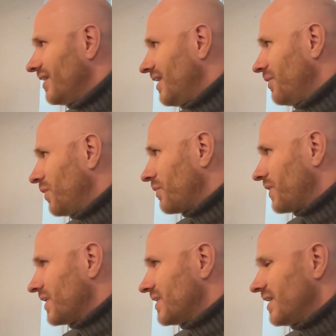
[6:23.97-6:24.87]
Then what
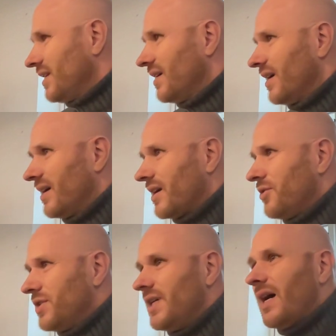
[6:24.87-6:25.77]
we can see.
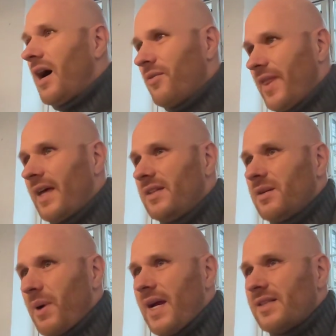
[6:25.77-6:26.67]
Can you see how that is
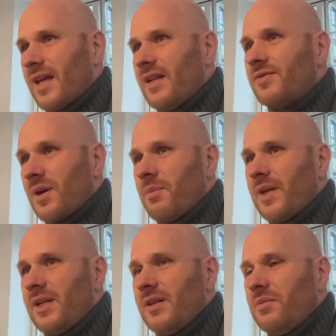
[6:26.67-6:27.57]
a bystand? If
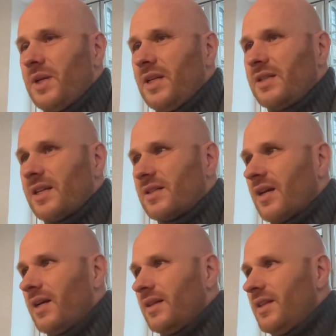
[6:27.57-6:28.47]
somebody in the meeting says,
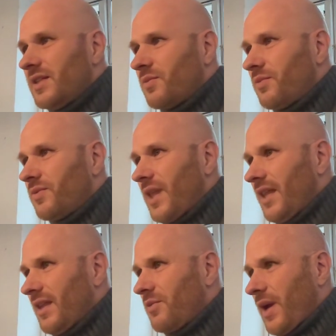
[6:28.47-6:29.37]
this
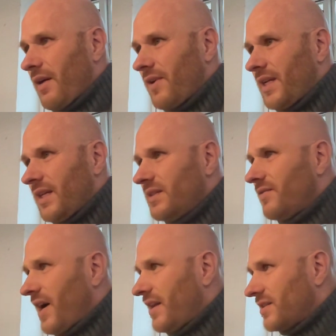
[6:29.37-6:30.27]
thing that we have
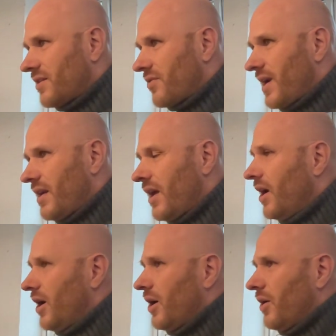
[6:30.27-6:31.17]
identified as a threat,
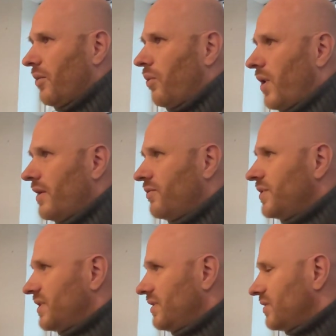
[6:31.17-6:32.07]
what if
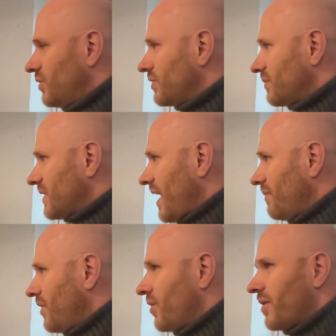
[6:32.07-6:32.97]
we took some
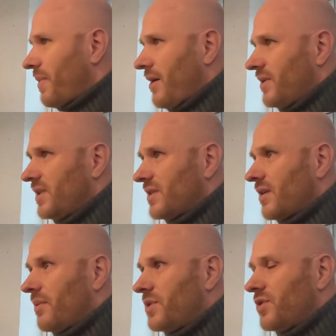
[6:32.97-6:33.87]
time and thought about it as
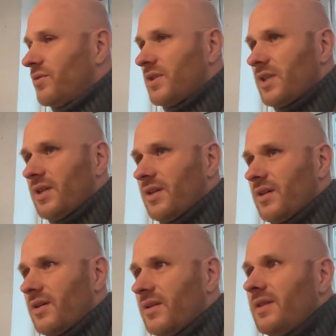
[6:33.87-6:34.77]
an opportunity?
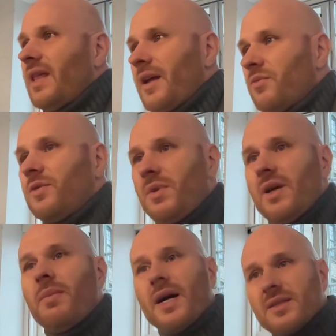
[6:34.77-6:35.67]
That would be
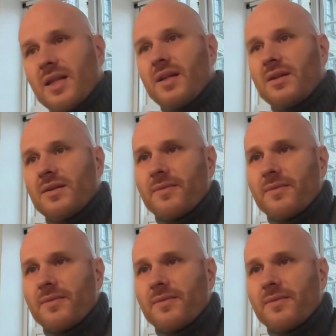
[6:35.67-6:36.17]
a bystand.